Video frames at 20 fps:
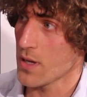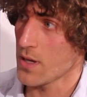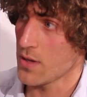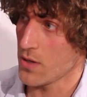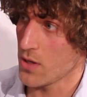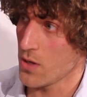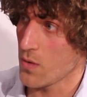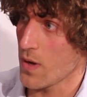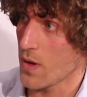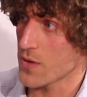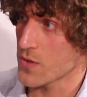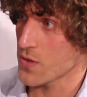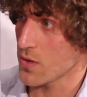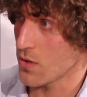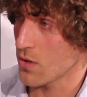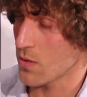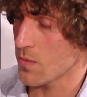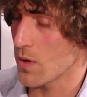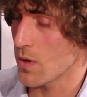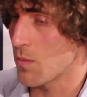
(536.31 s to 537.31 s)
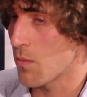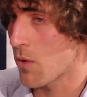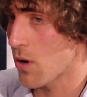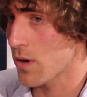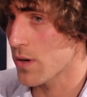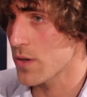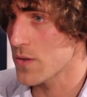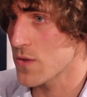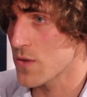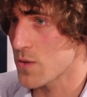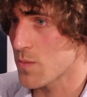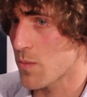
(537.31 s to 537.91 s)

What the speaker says: in the US and European markets is